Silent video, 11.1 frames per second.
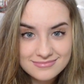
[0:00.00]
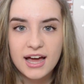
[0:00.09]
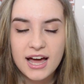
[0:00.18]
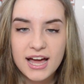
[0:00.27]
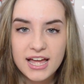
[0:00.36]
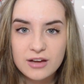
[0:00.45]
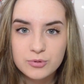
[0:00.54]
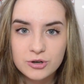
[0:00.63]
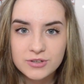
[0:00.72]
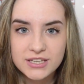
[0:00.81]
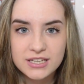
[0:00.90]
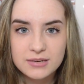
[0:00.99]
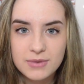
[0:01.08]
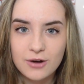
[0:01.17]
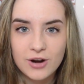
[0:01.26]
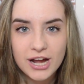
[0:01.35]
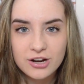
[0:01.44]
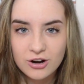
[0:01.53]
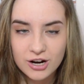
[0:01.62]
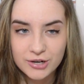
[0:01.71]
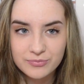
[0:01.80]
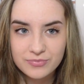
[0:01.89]
I have broken my right
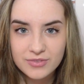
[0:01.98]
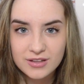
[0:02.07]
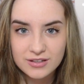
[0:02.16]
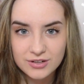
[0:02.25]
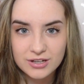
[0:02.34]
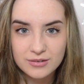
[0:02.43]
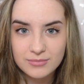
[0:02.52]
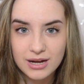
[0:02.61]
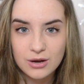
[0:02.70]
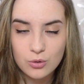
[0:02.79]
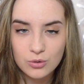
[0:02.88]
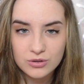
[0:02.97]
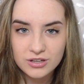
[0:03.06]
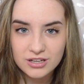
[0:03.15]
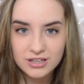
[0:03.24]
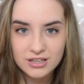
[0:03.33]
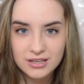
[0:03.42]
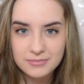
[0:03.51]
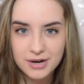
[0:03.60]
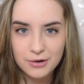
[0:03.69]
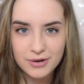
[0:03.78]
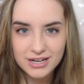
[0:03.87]
arm, well, my ulna and
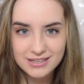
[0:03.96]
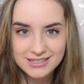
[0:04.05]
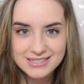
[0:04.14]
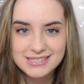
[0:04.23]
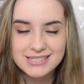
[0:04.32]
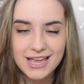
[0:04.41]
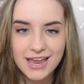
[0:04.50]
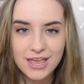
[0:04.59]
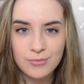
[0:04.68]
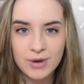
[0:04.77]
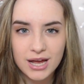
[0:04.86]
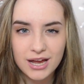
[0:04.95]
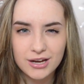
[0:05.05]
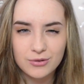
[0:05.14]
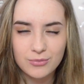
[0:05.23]
my radius, and my